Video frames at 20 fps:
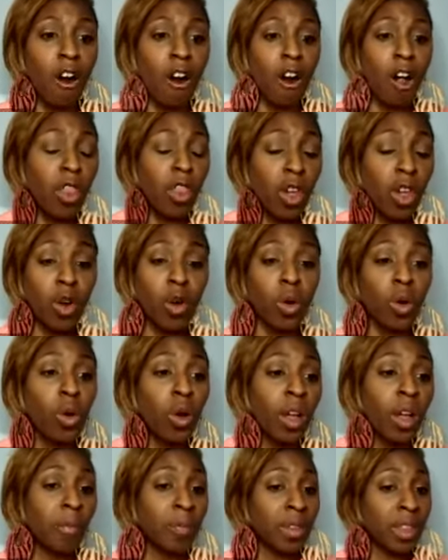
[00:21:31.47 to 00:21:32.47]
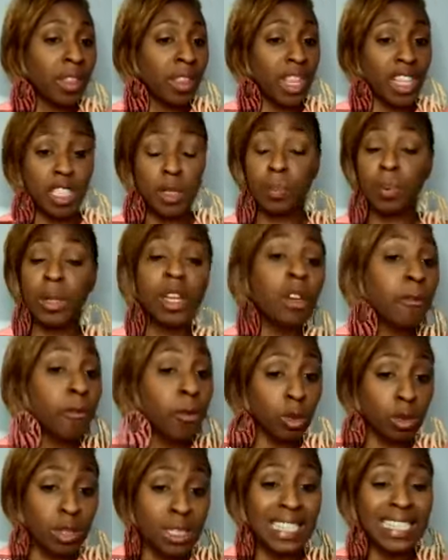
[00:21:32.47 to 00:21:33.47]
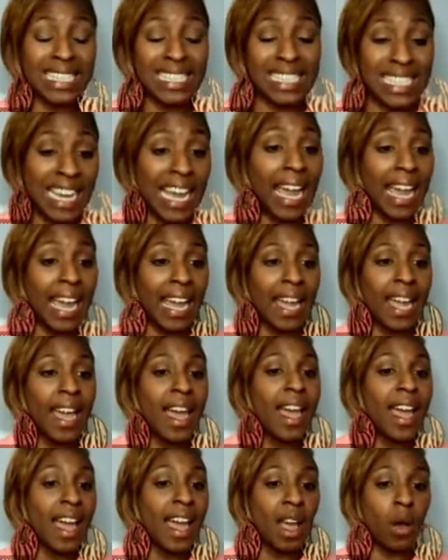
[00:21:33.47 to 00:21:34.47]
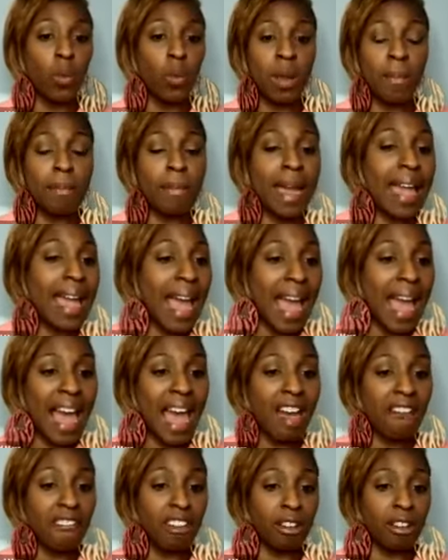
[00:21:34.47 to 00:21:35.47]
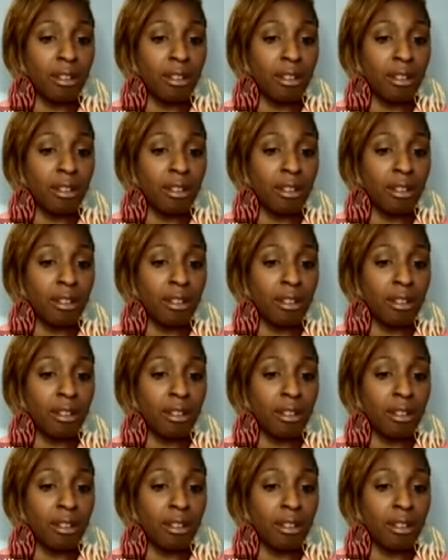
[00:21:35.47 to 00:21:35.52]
although it's plentiful today, and we may have